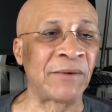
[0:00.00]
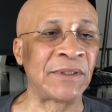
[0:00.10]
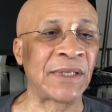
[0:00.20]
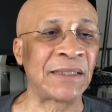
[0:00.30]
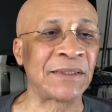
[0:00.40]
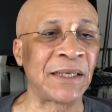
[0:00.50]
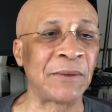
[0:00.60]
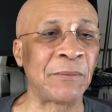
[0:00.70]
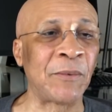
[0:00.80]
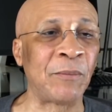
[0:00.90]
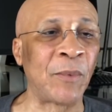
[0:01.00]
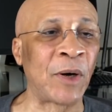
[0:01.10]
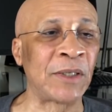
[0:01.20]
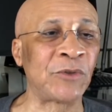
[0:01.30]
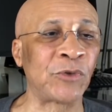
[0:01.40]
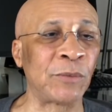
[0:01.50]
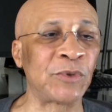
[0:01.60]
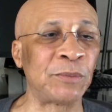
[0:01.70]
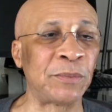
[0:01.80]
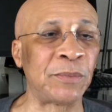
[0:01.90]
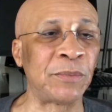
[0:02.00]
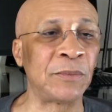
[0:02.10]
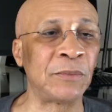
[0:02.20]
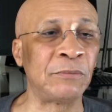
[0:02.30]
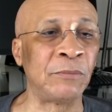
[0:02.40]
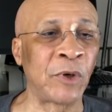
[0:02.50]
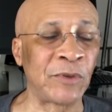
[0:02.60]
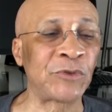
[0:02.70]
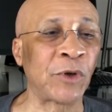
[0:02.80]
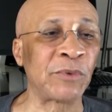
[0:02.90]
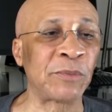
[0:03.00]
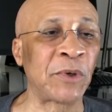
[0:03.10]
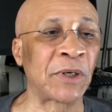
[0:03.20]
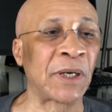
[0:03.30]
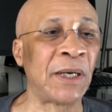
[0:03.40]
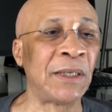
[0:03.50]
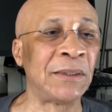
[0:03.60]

is asking Mary Trump's book.